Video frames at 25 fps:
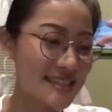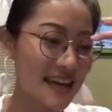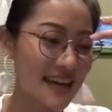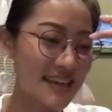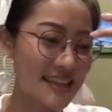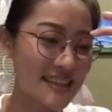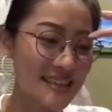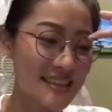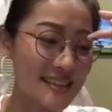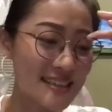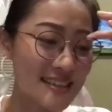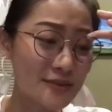I
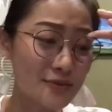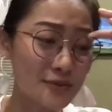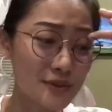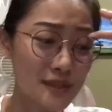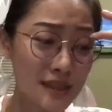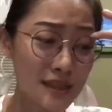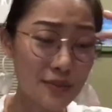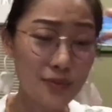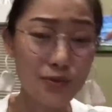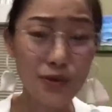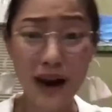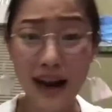think it's a
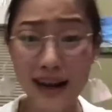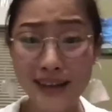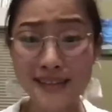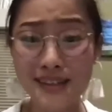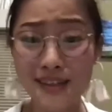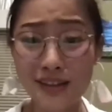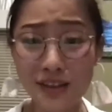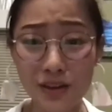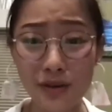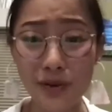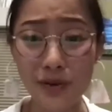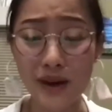really
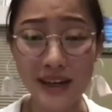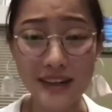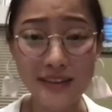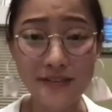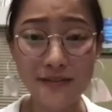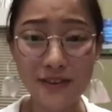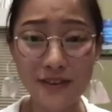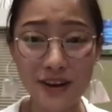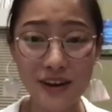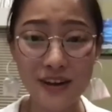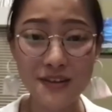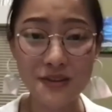practical one
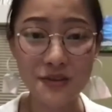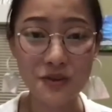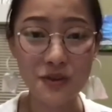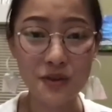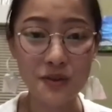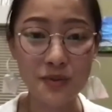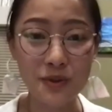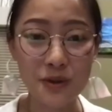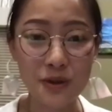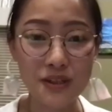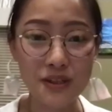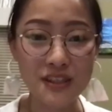for our school
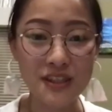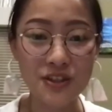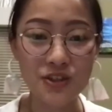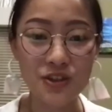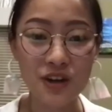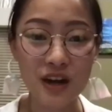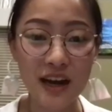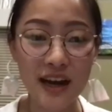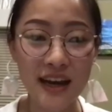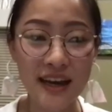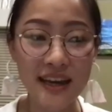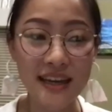board to
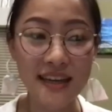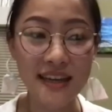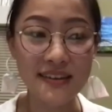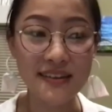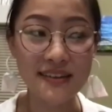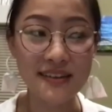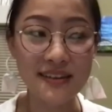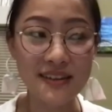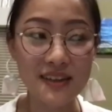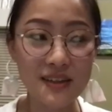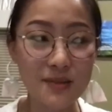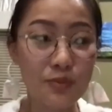try,
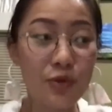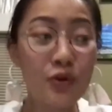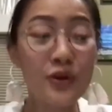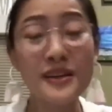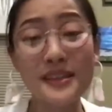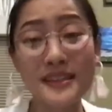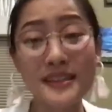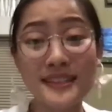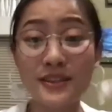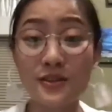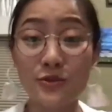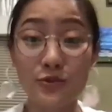and the
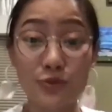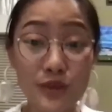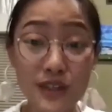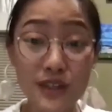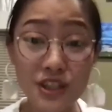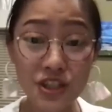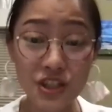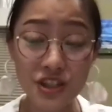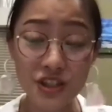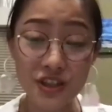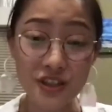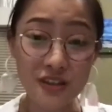point is to
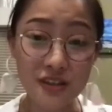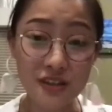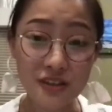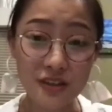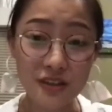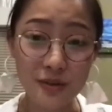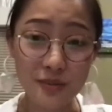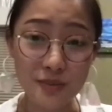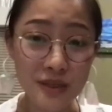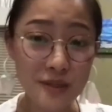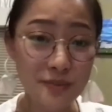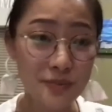reach
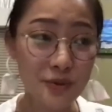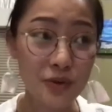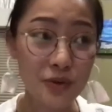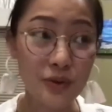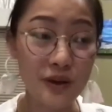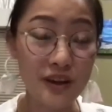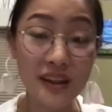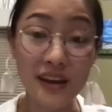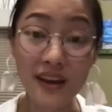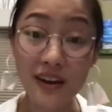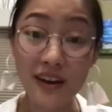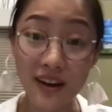your people
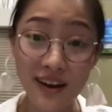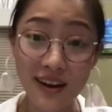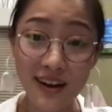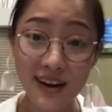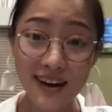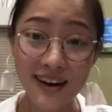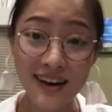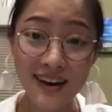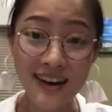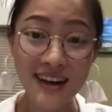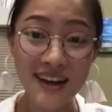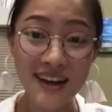where they
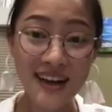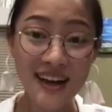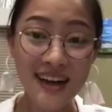are.